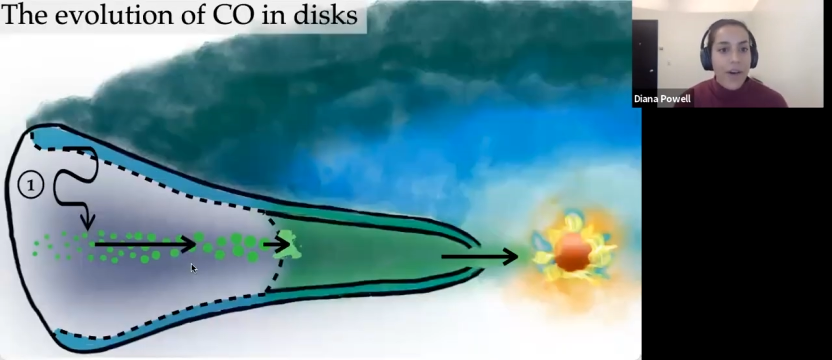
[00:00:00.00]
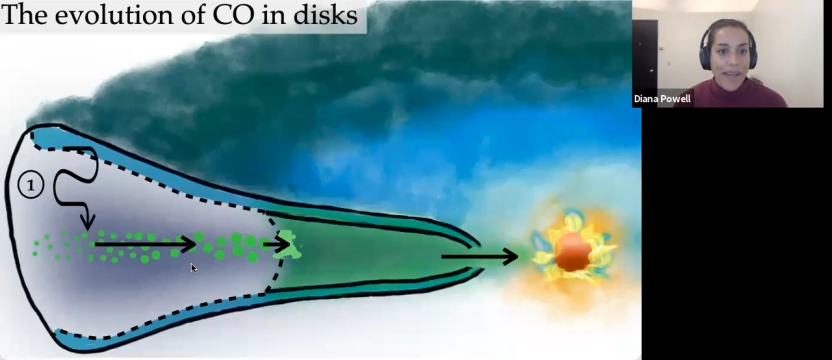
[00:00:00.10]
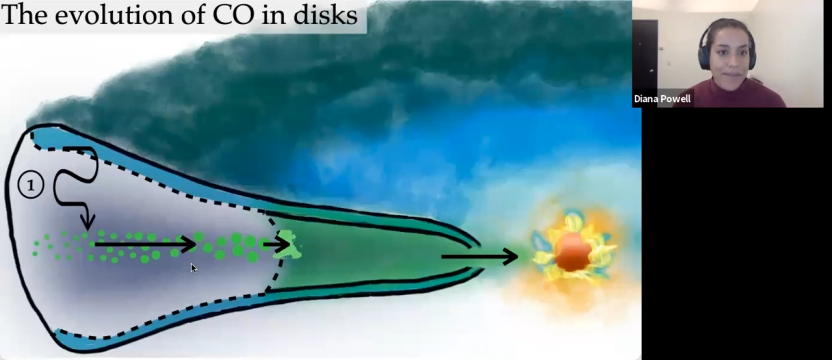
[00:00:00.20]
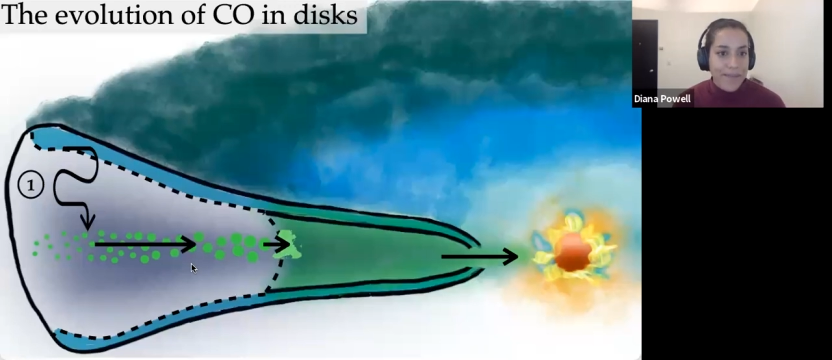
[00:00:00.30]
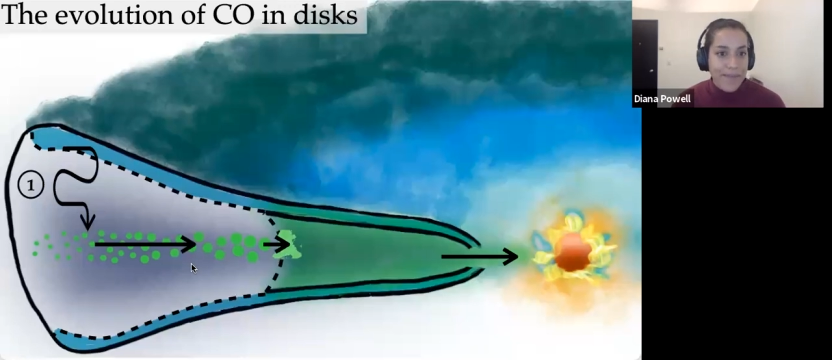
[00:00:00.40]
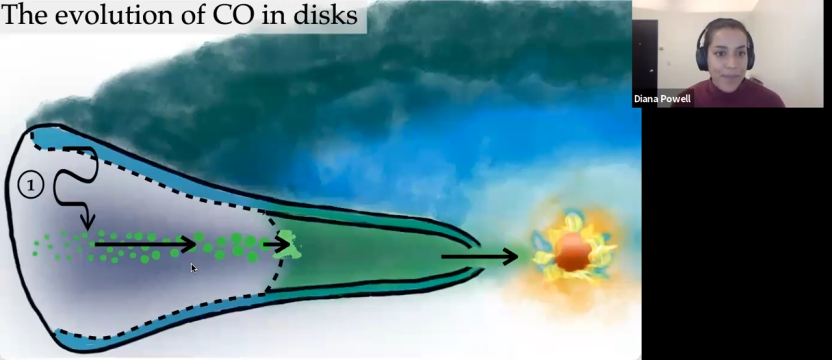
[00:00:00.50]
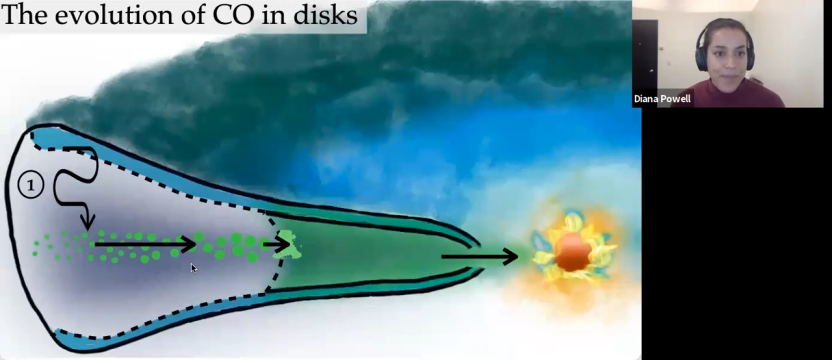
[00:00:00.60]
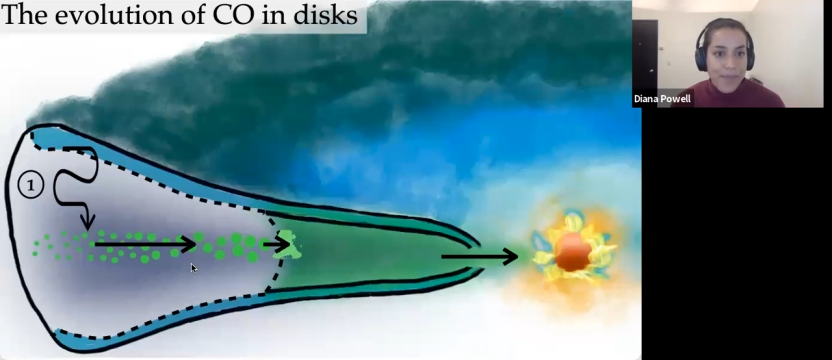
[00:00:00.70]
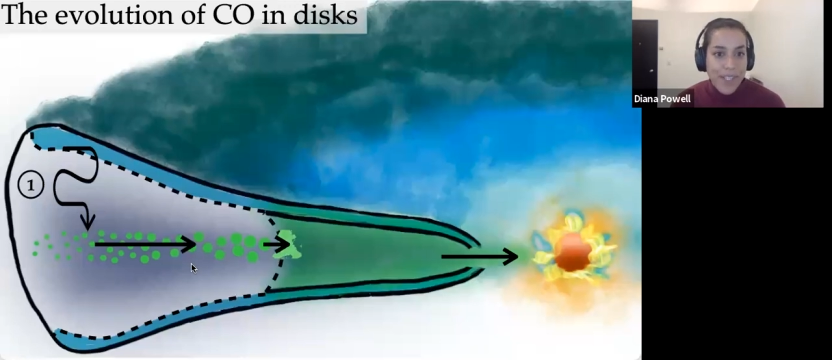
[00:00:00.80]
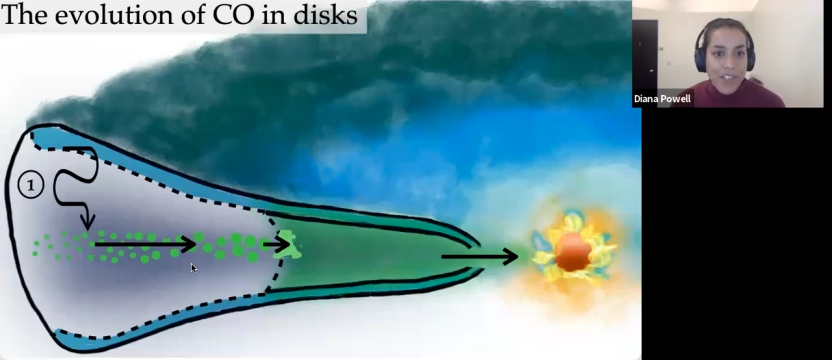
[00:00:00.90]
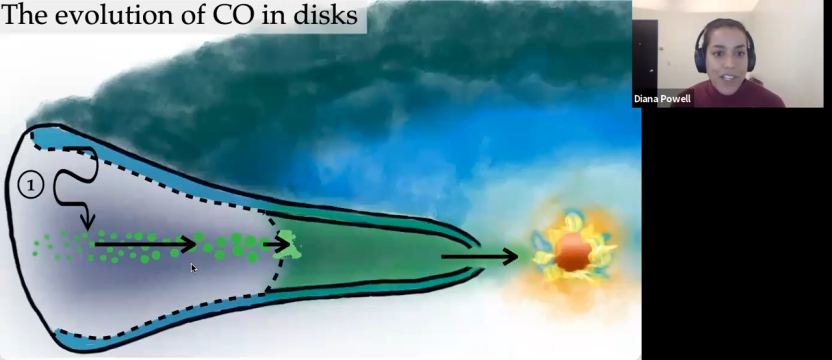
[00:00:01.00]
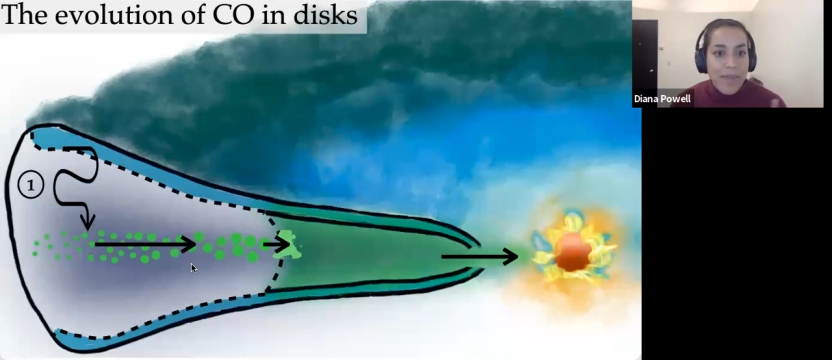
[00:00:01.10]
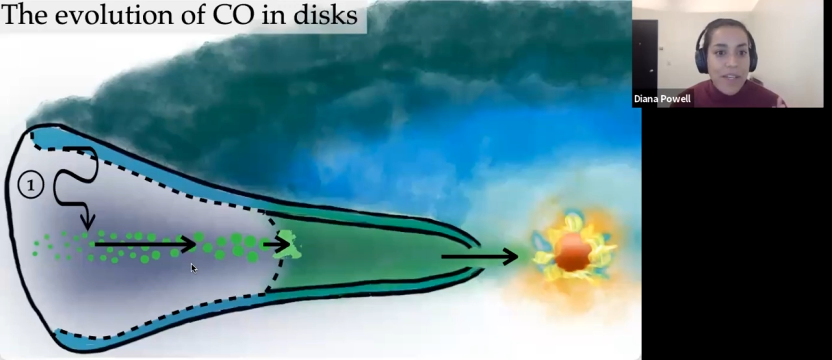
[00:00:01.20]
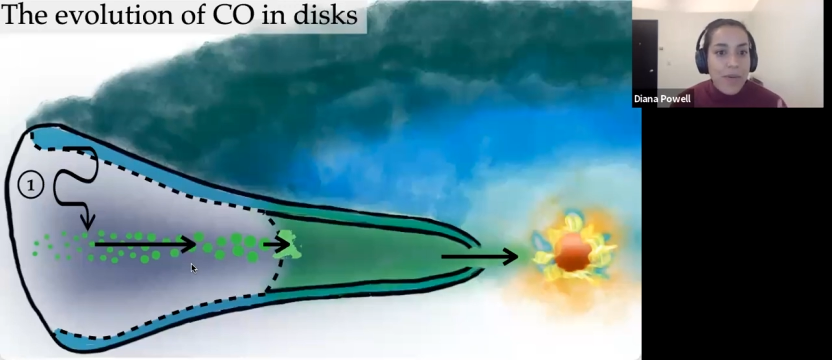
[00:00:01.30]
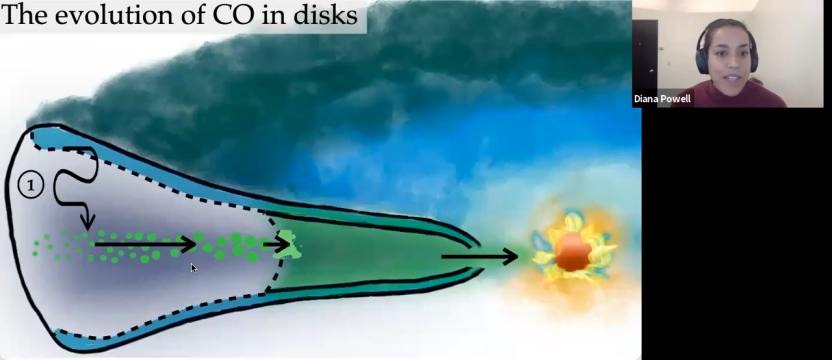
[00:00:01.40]
Okay, so let
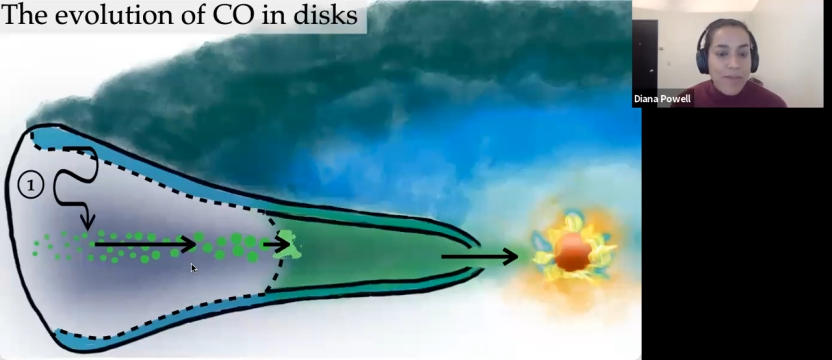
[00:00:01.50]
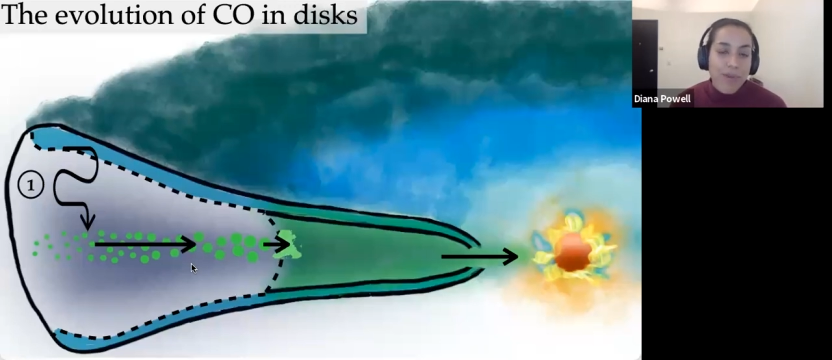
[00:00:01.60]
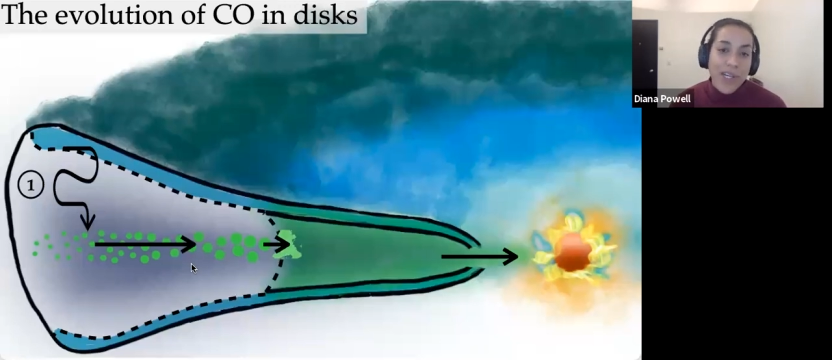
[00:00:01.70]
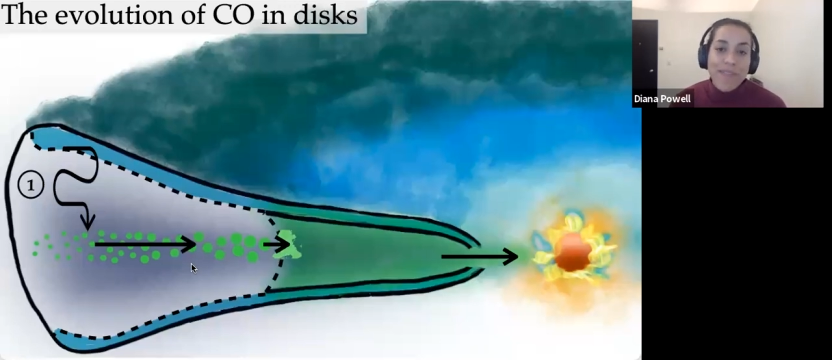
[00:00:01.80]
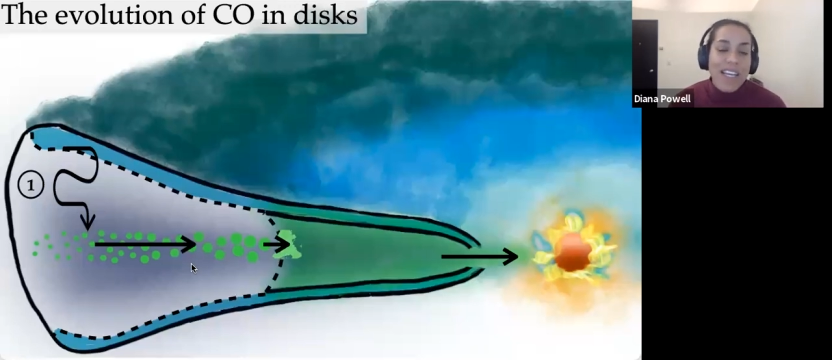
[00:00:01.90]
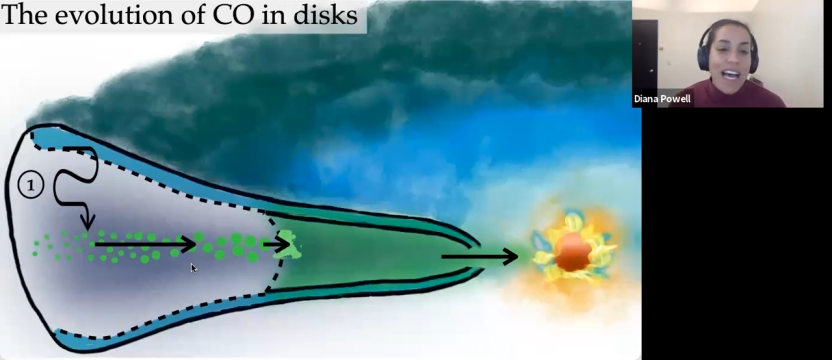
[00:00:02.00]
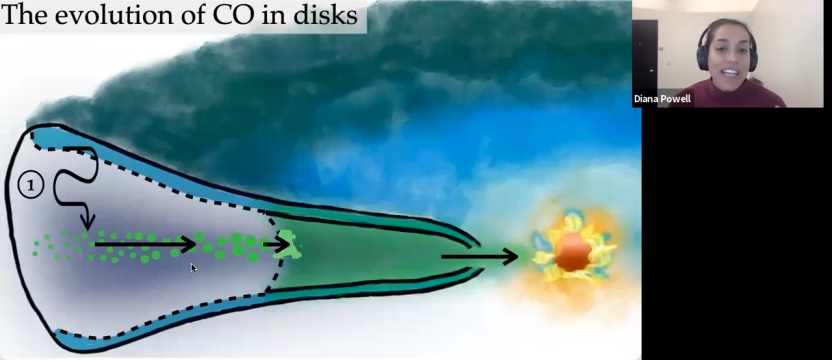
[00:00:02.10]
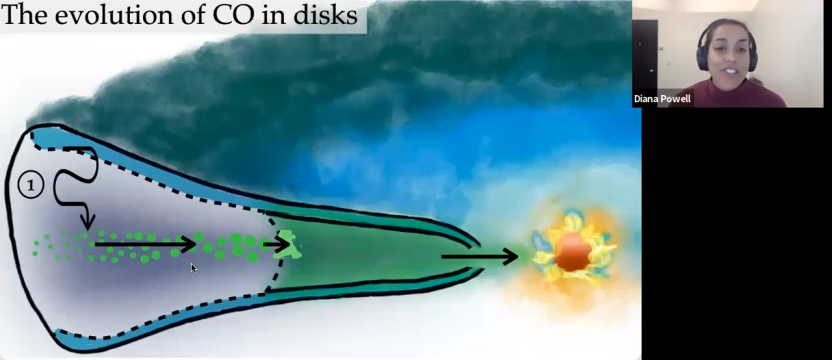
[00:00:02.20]
me I